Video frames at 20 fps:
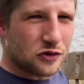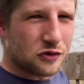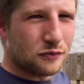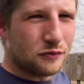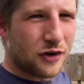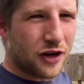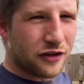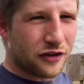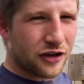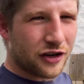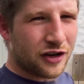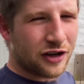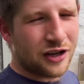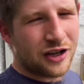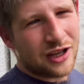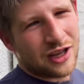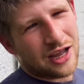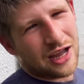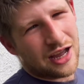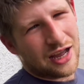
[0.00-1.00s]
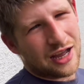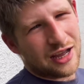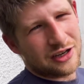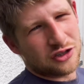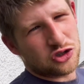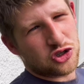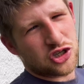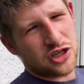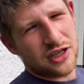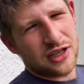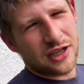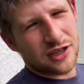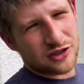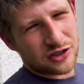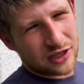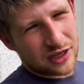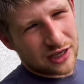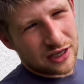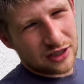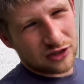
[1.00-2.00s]
mother, and she is
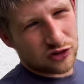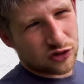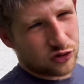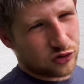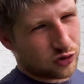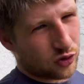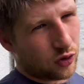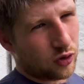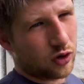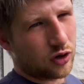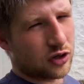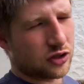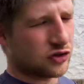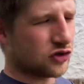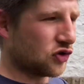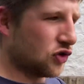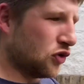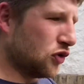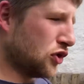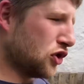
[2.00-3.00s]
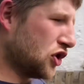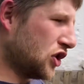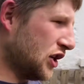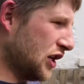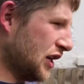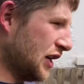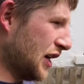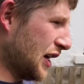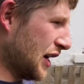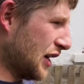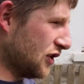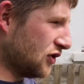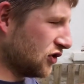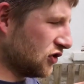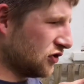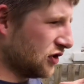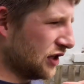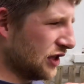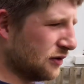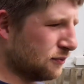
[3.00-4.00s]
Kate's daughter, so she is
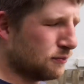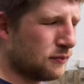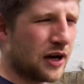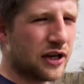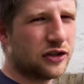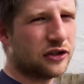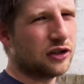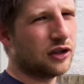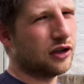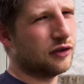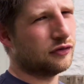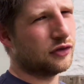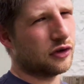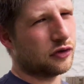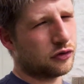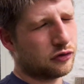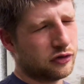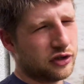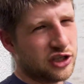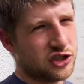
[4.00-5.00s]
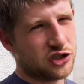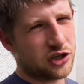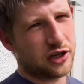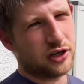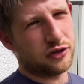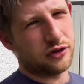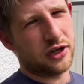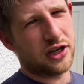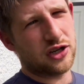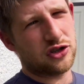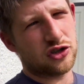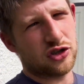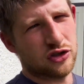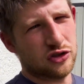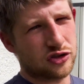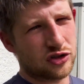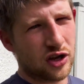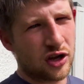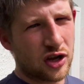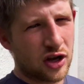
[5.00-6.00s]
the middle of the three
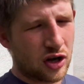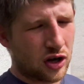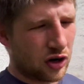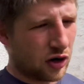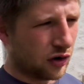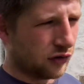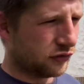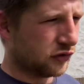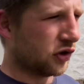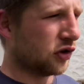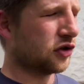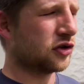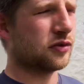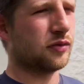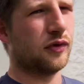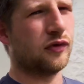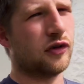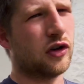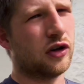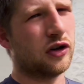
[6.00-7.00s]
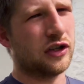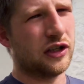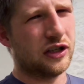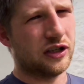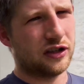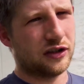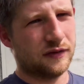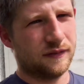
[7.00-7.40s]
generations of dogs we've got here.